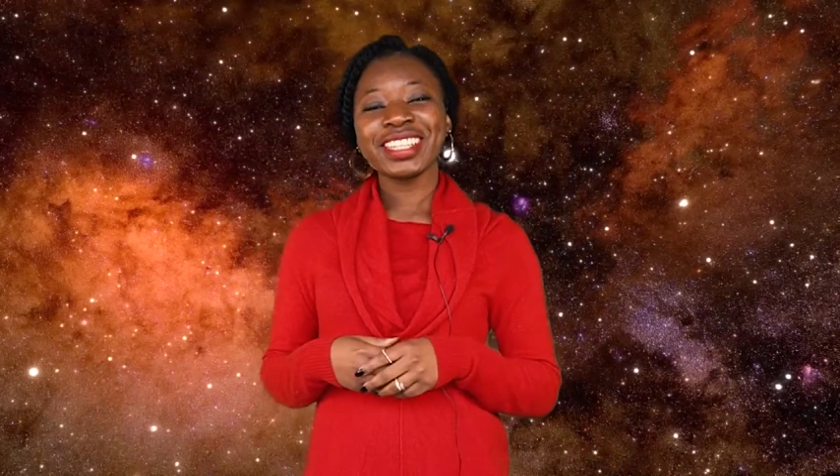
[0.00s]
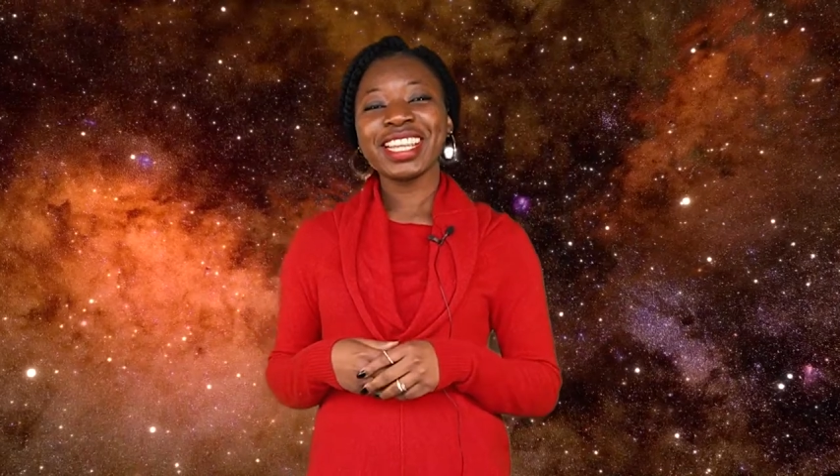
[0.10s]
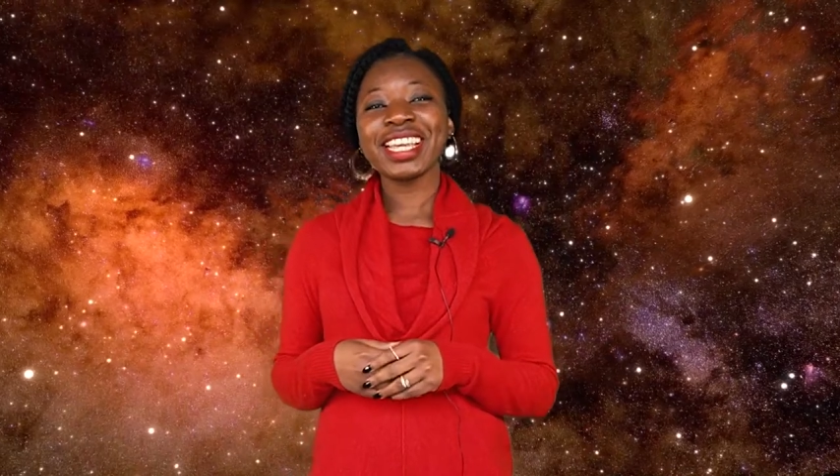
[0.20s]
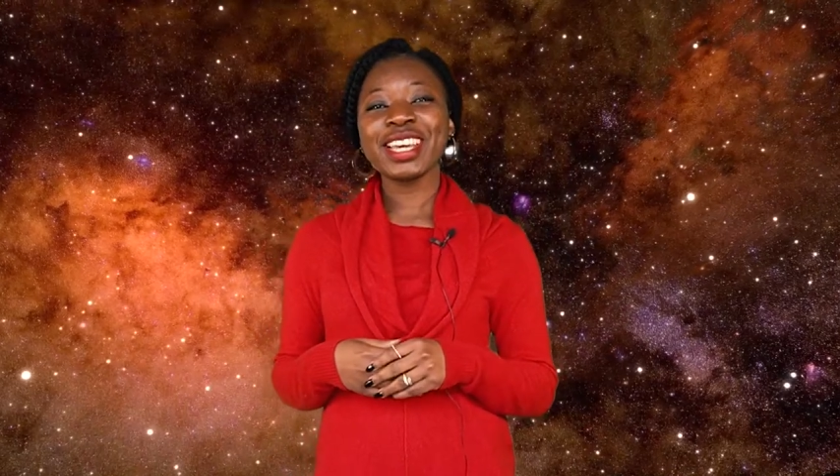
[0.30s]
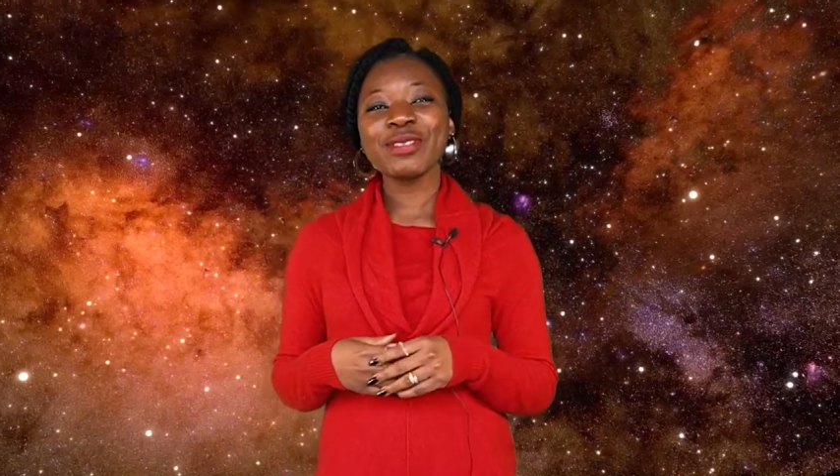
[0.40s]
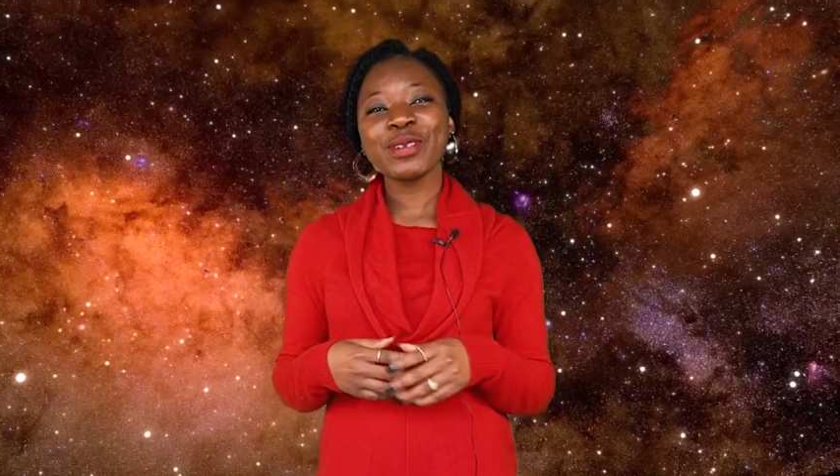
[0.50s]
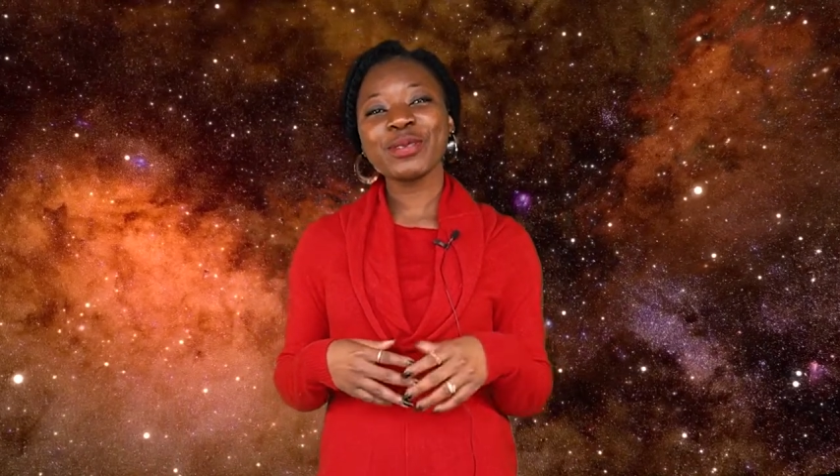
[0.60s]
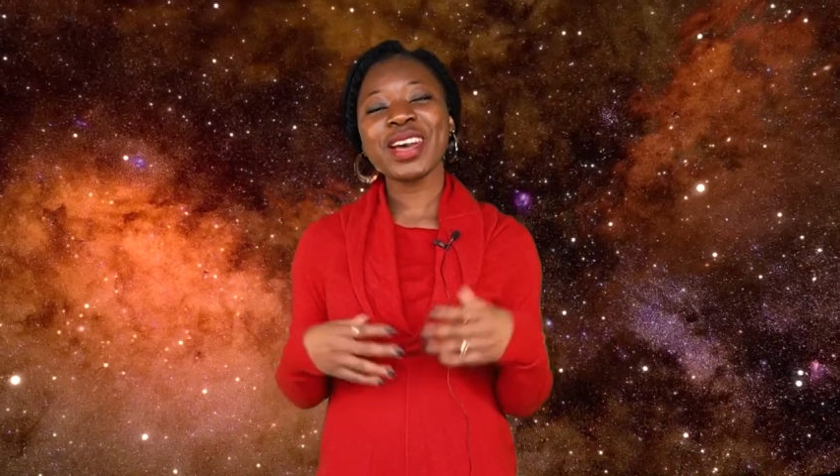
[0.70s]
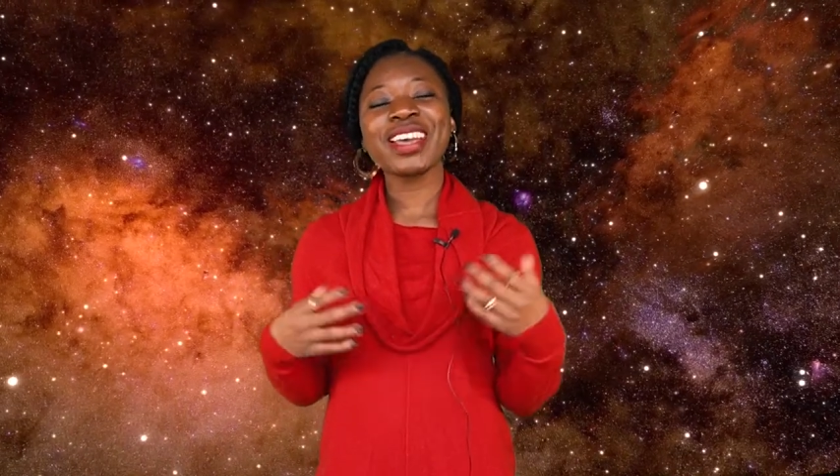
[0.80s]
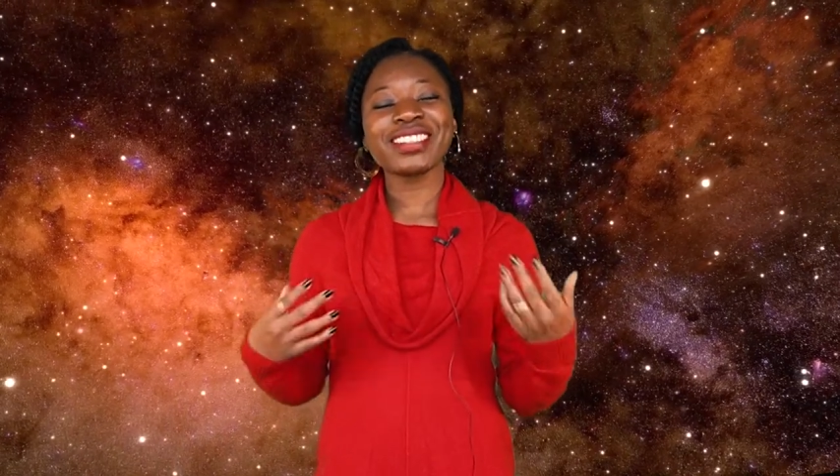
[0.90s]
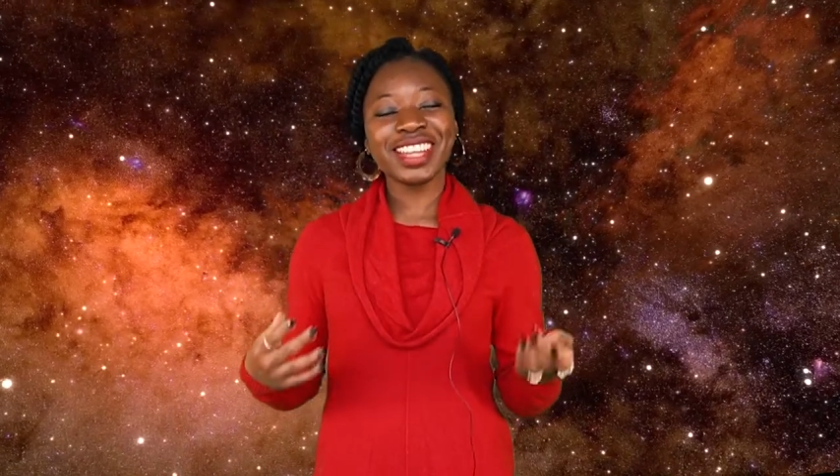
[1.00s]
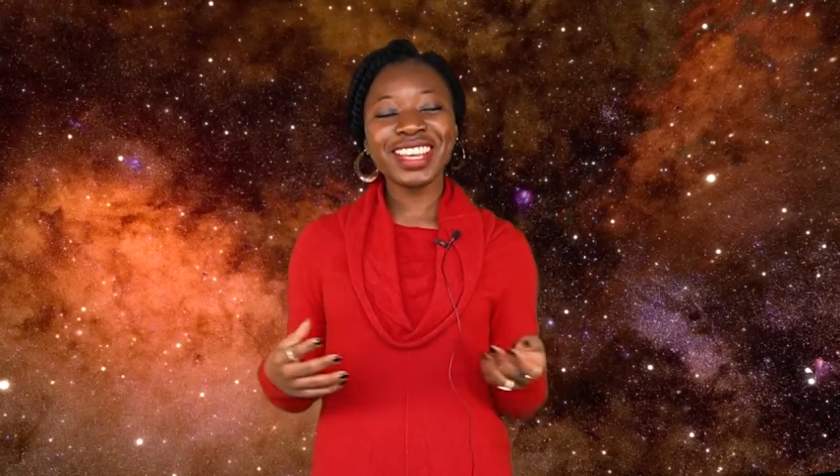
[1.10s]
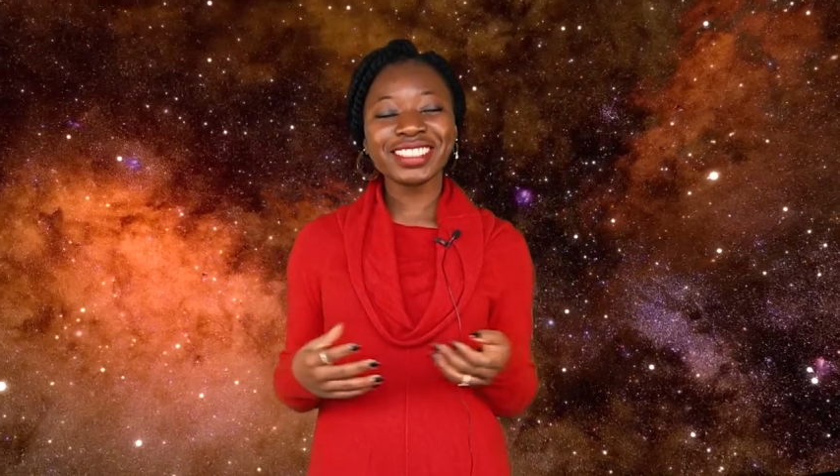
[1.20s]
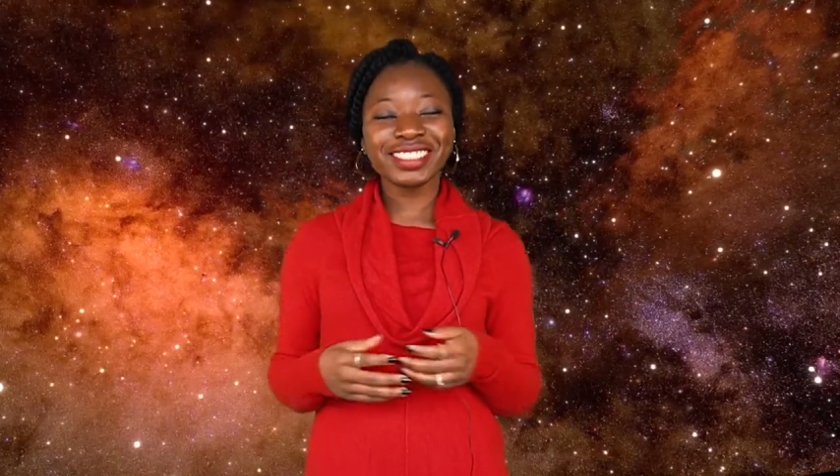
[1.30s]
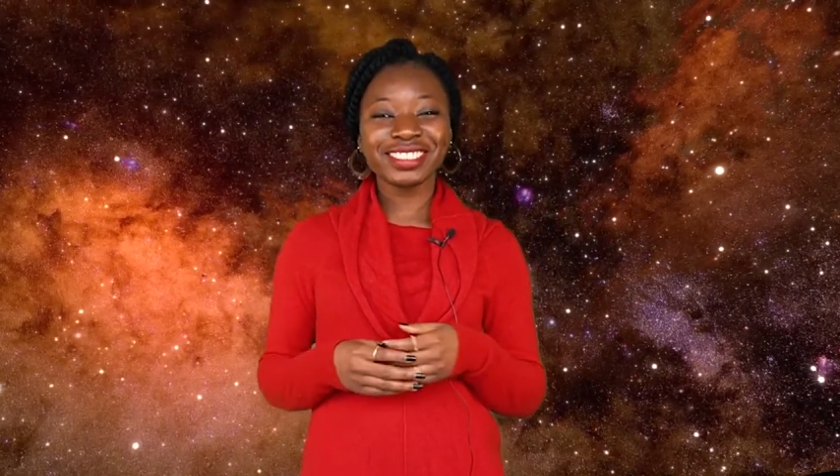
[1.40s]
they gave off
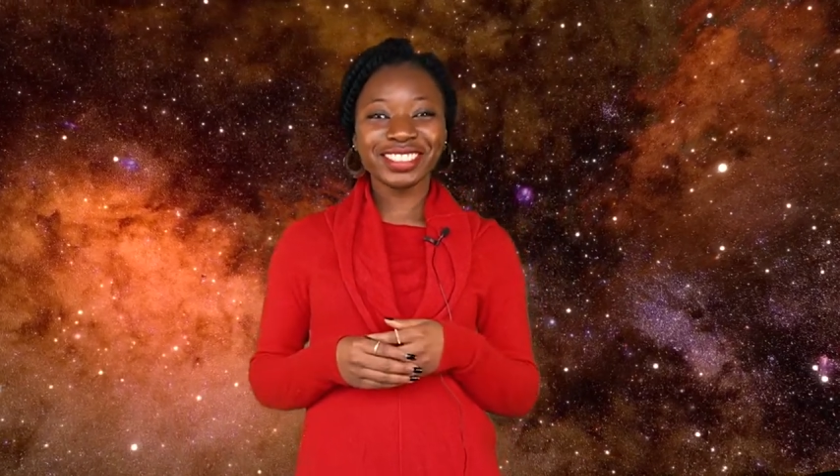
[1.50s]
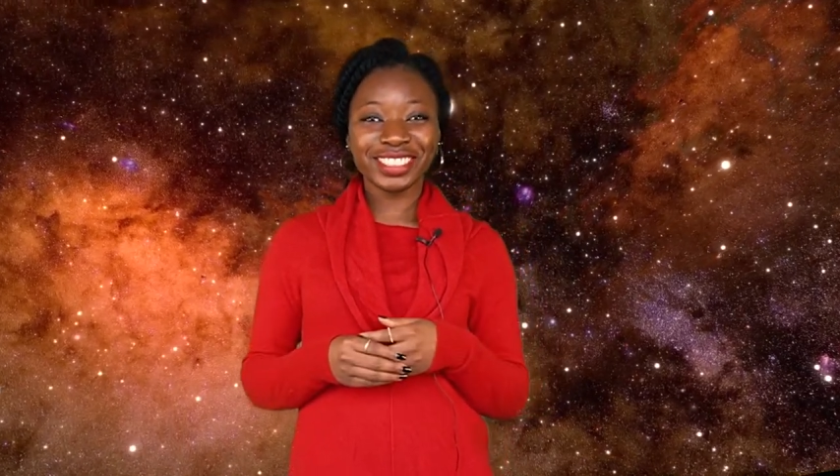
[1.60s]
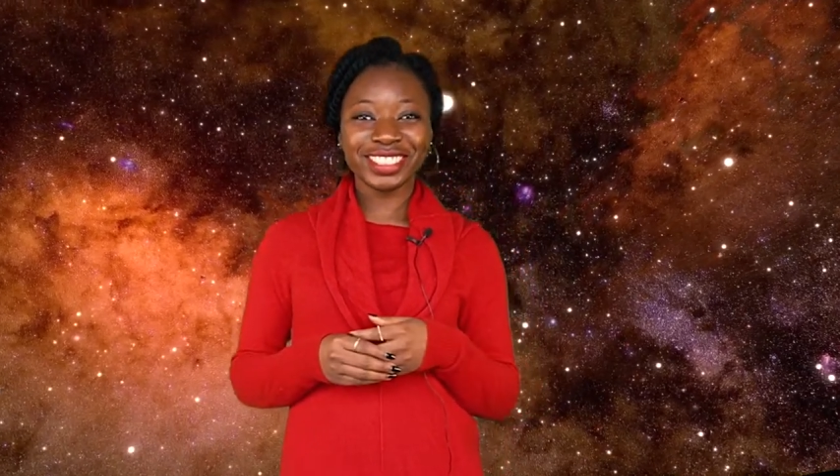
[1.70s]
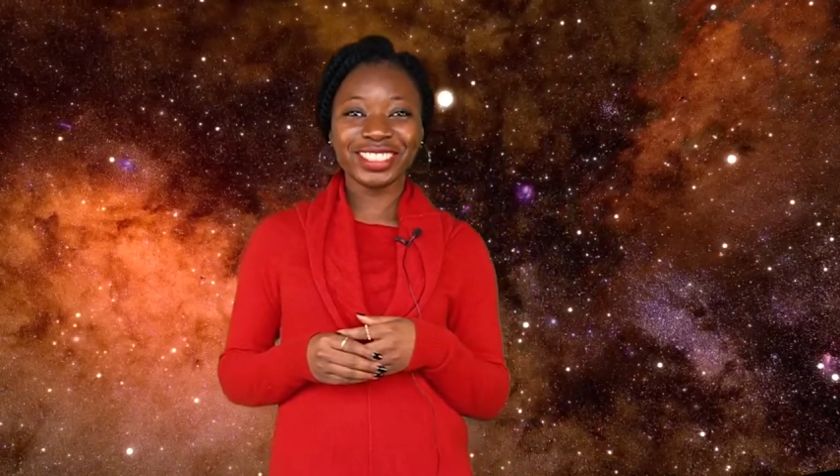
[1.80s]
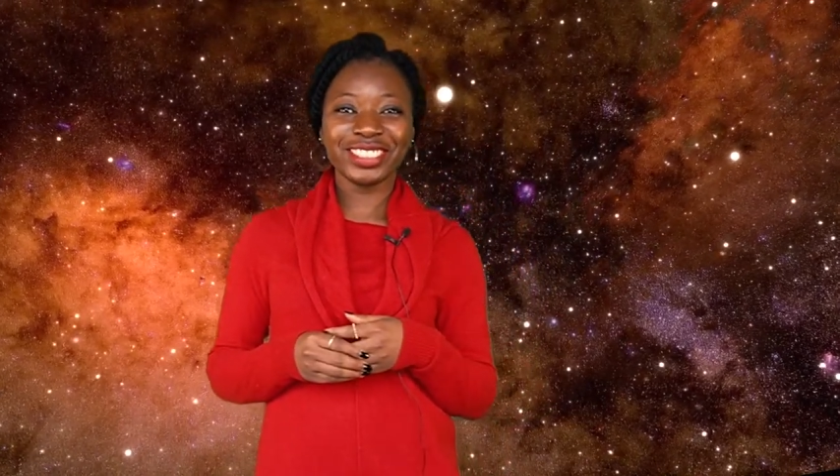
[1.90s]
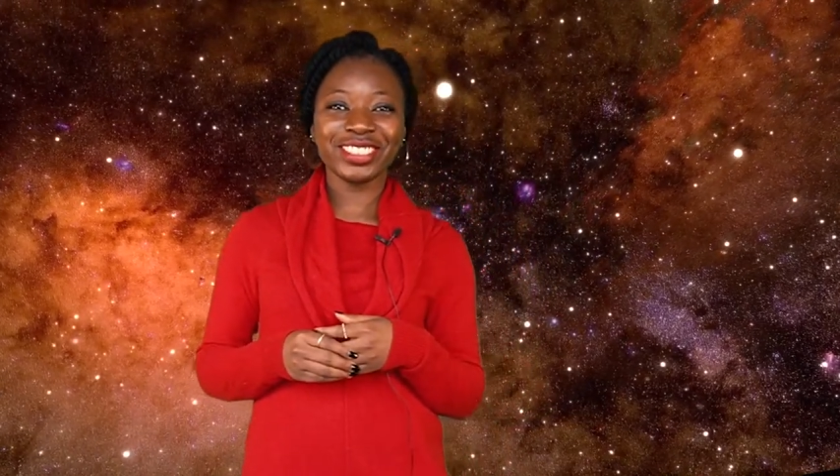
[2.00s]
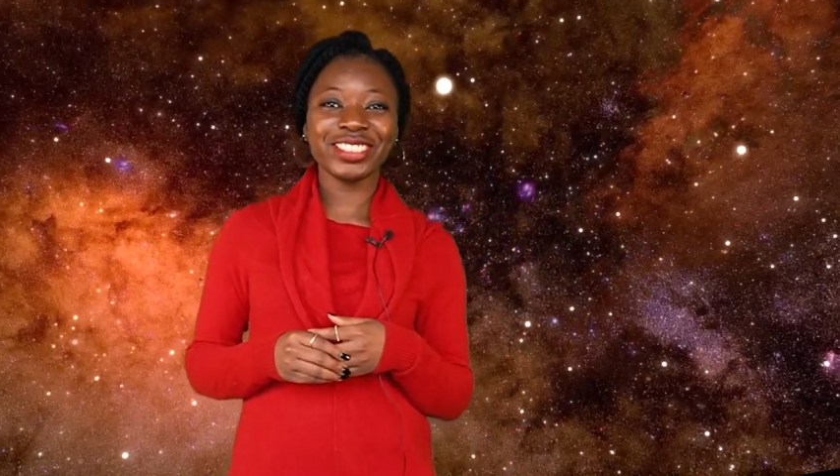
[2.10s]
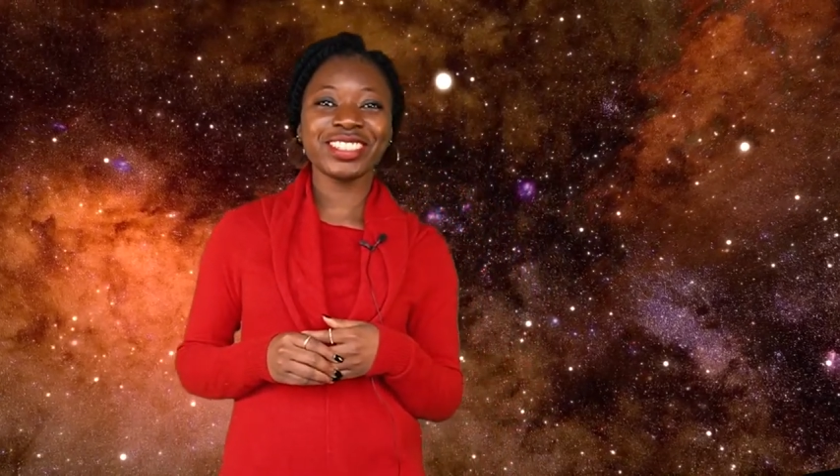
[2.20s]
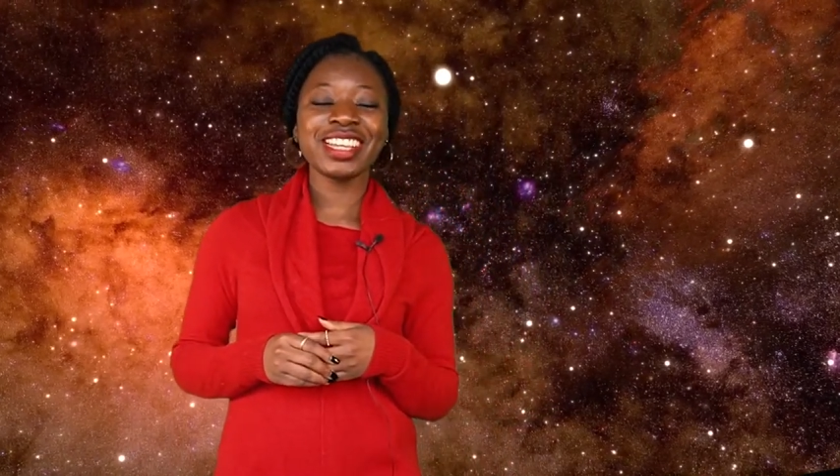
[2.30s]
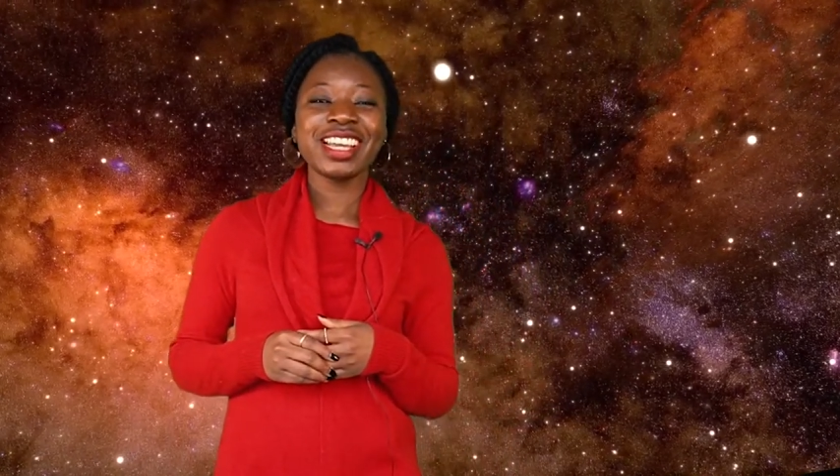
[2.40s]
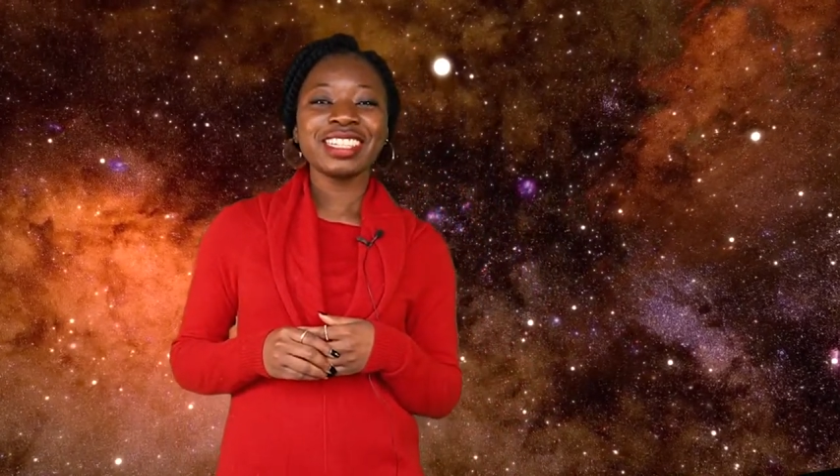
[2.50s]
ionizing radiation